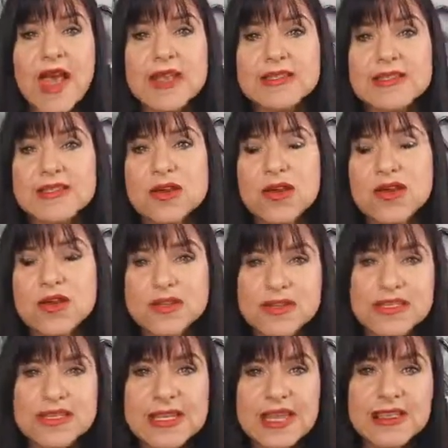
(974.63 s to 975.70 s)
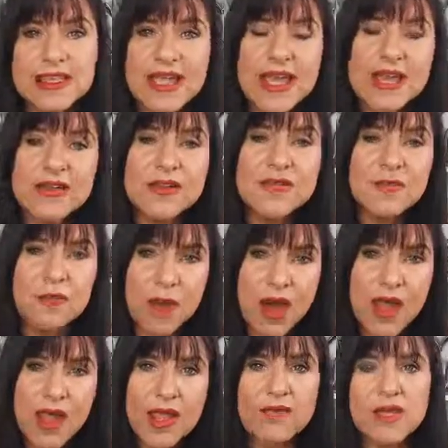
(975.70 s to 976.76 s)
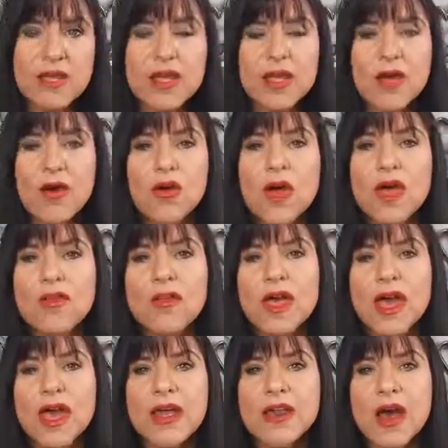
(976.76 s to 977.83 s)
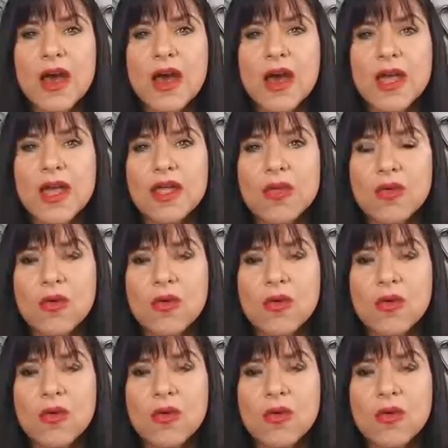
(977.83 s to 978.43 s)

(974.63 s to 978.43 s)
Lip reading: And so you'll see at the end of my video that I,